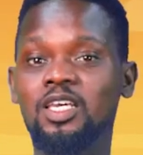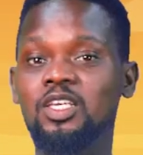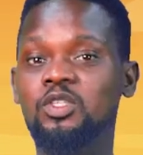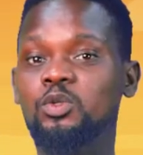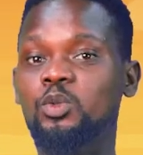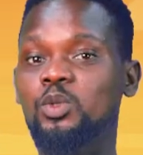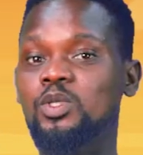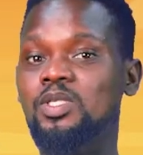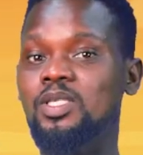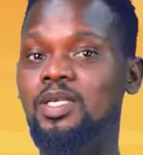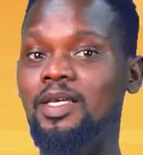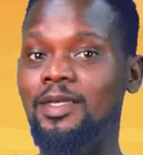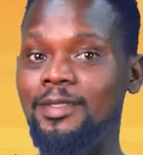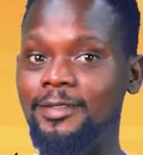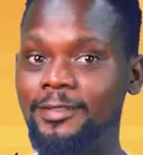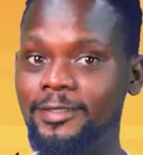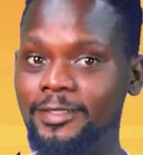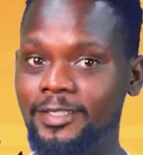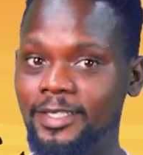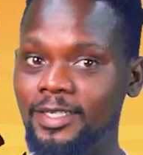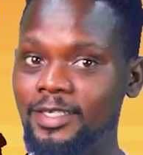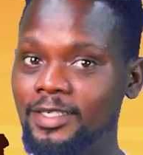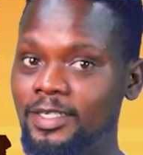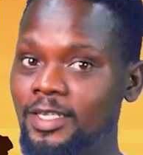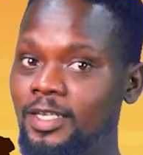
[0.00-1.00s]
it was
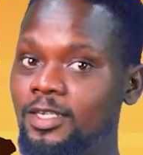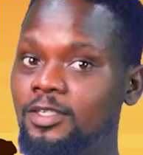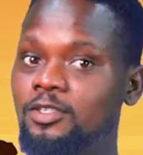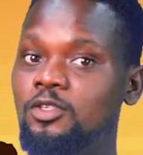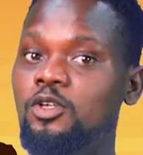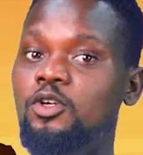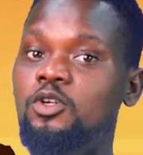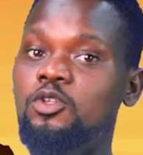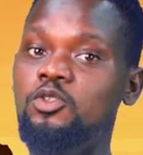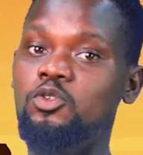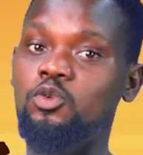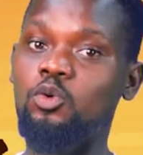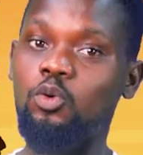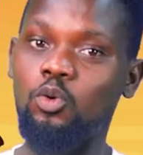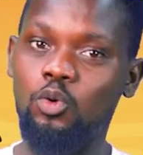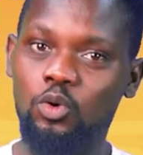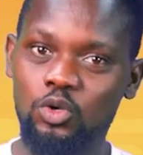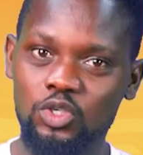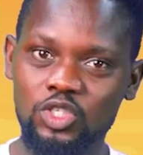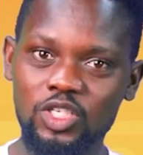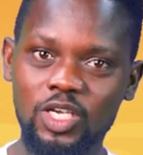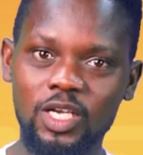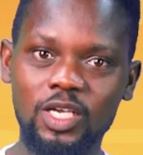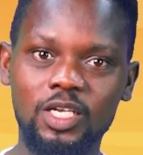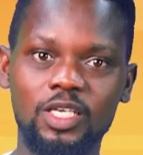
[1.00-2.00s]
intended to
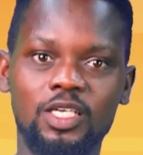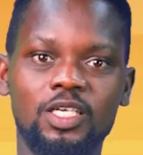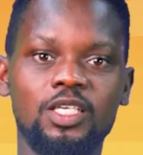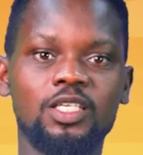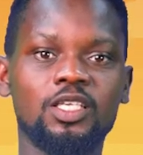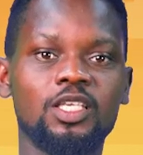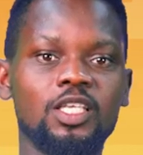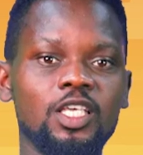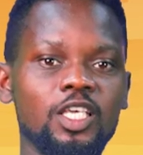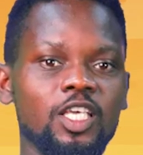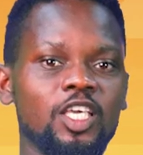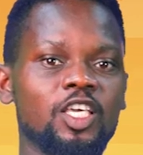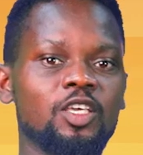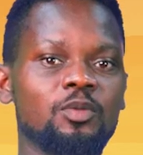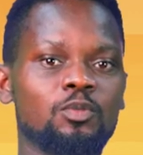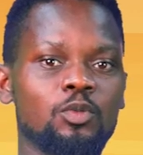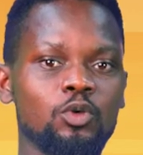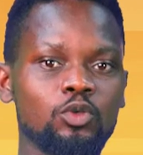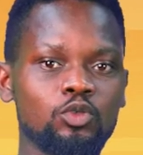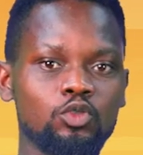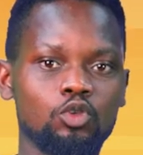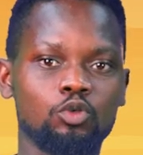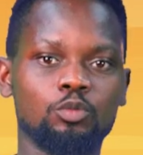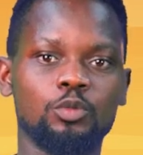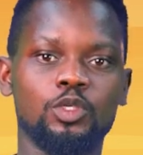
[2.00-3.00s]
usher in
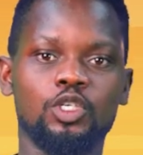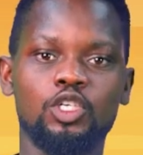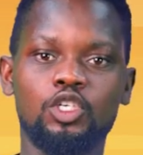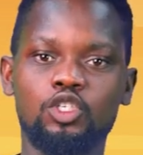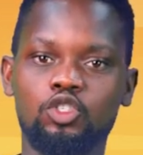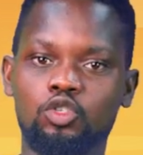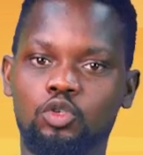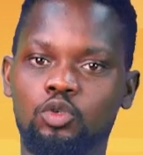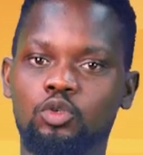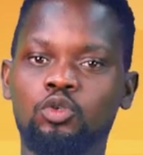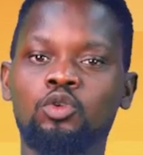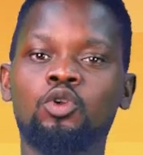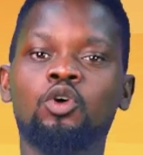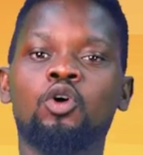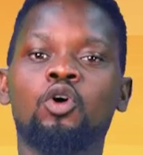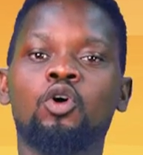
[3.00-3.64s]
Igbo domination